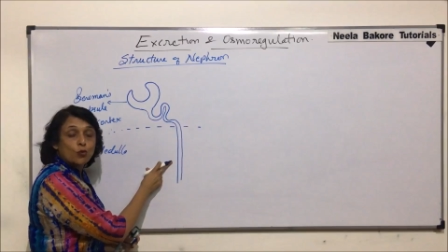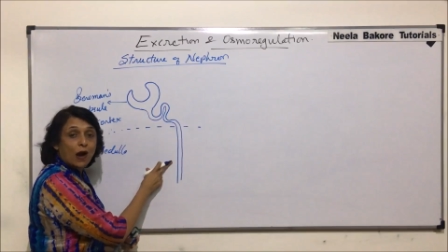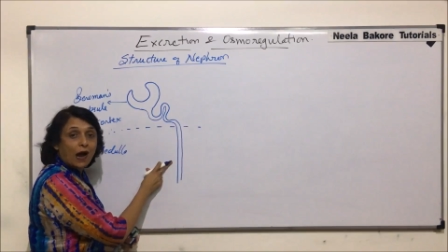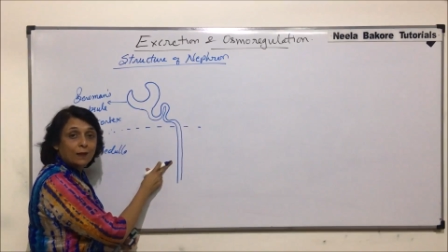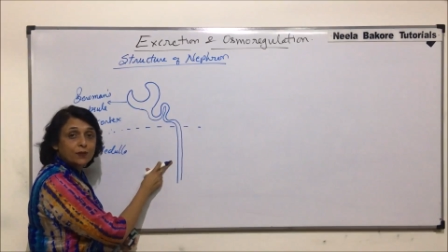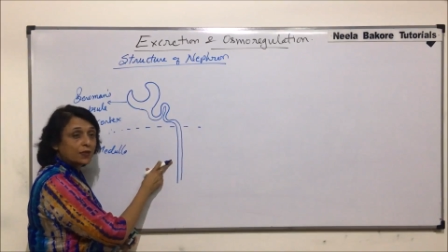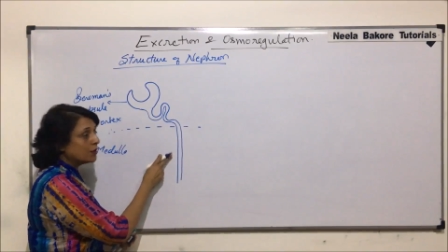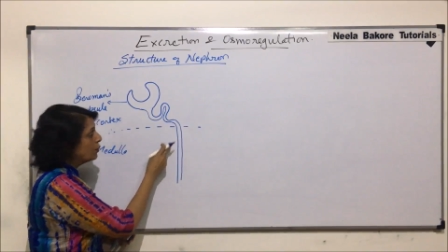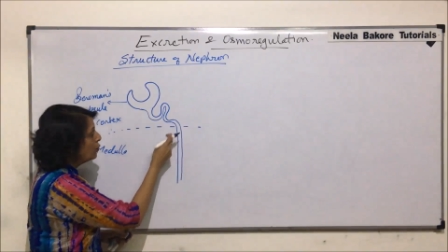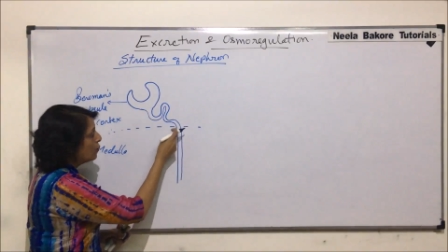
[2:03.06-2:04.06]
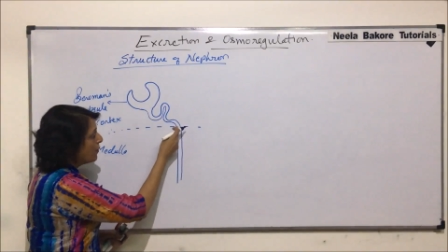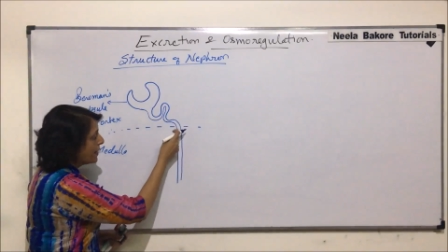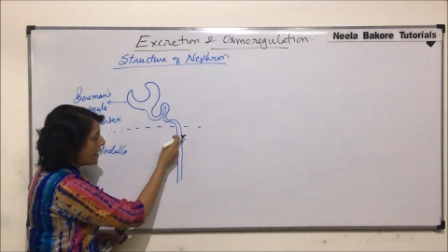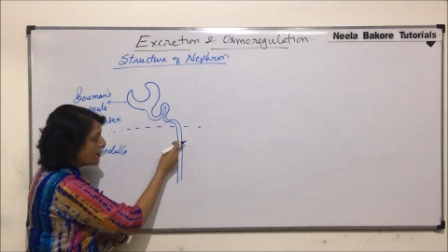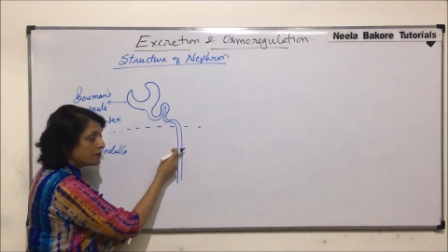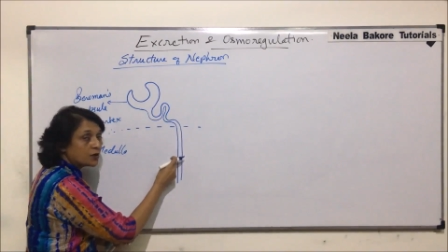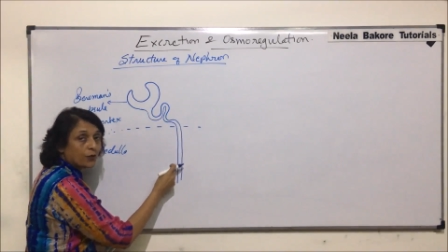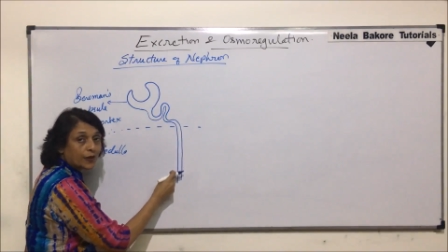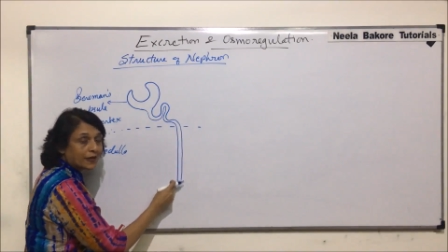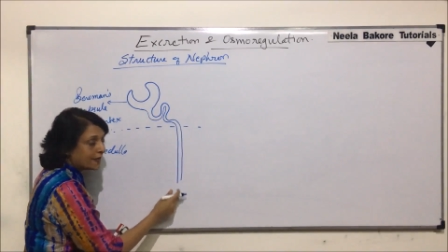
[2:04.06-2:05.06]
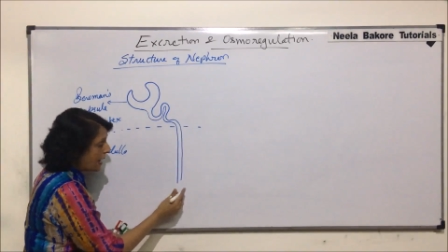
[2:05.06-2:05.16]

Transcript: two arms in the loop, one arm is going